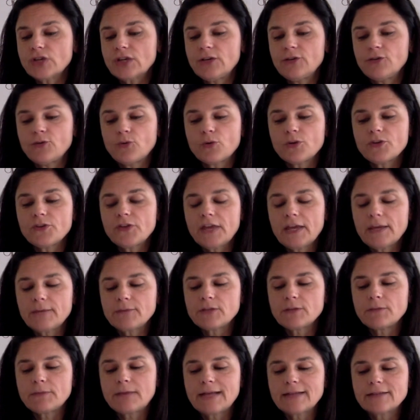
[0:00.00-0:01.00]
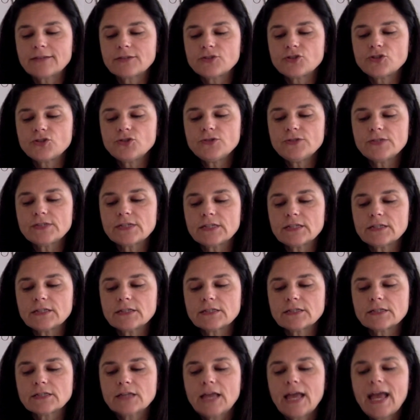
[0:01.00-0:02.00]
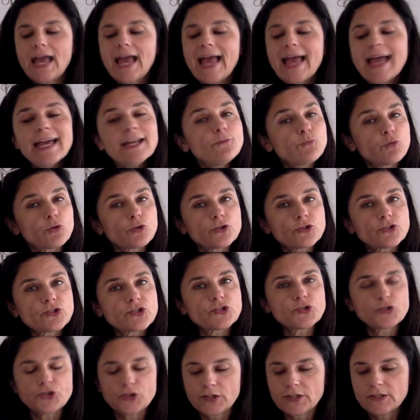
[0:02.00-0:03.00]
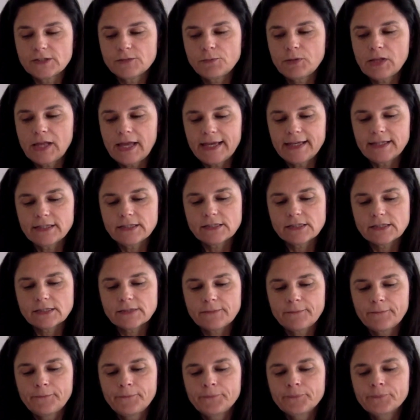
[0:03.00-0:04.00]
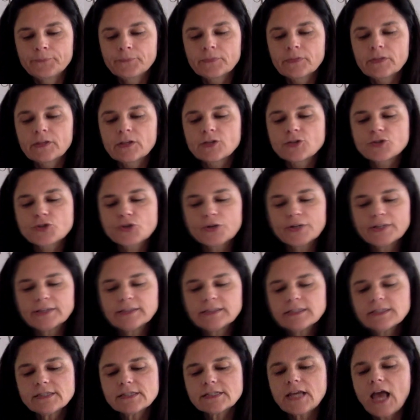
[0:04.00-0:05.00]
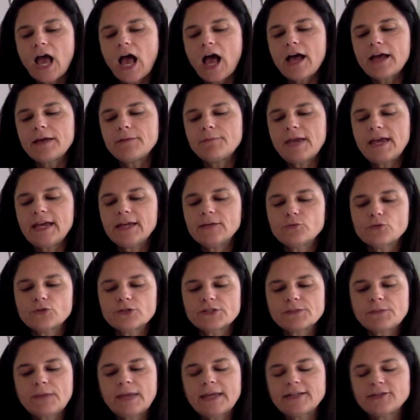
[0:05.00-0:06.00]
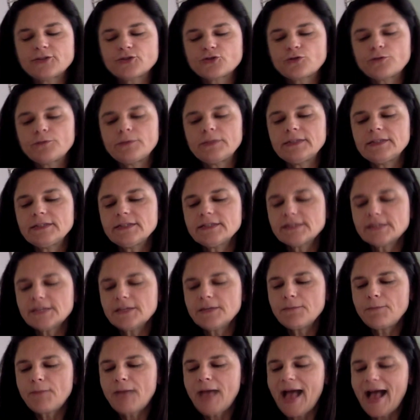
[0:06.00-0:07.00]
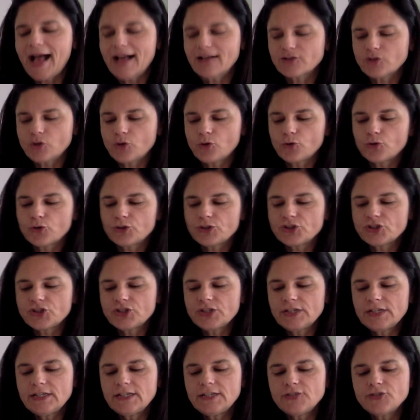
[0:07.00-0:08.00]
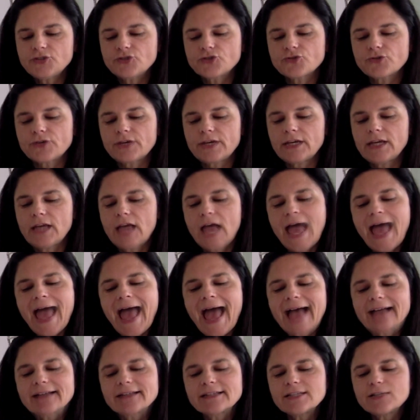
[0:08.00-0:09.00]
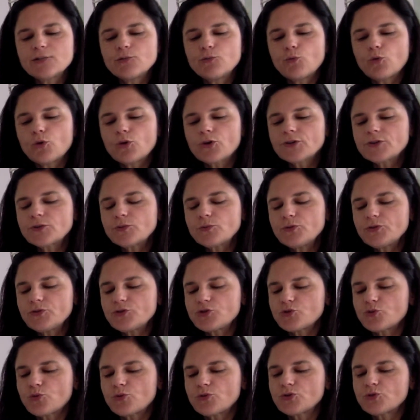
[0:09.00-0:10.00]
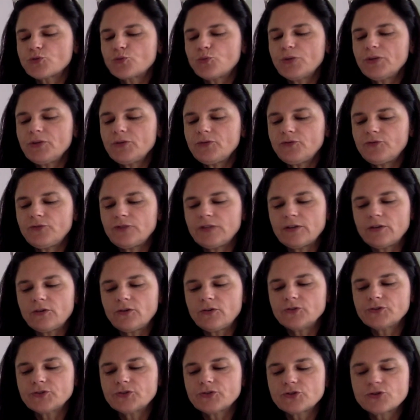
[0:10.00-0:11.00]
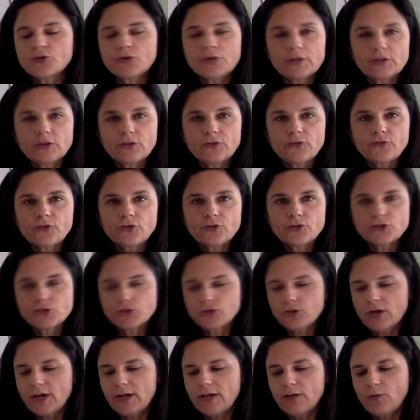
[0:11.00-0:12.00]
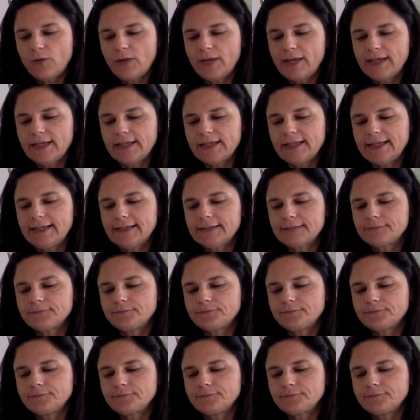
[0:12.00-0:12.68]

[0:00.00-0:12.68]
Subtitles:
in Northampton, Massachusetts, Edwards took his place. During this time, Edwards made a tremendous impact on Christian history as he worked with George Whitefield during the First Great Awakening.